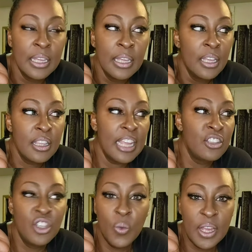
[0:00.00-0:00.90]
like
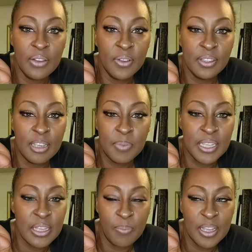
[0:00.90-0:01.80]
doing everything because
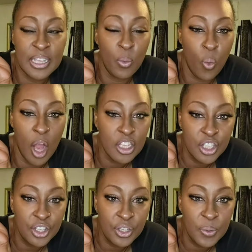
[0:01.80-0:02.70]
everybody's like watching
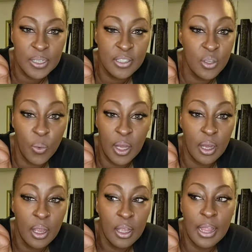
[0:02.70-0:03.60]
you doing
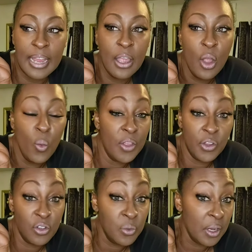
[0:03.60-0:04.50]
like whether you're
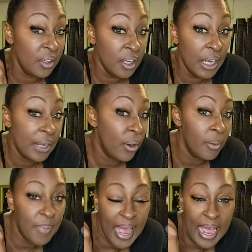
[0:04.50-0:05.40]
doing good or
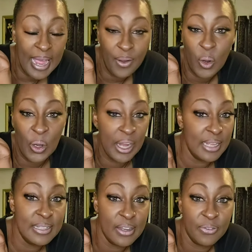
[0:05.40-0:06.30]
bad or
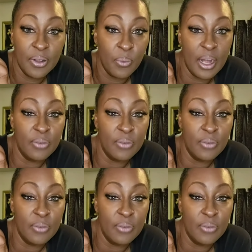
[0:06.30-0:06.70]
indifferent or whatever.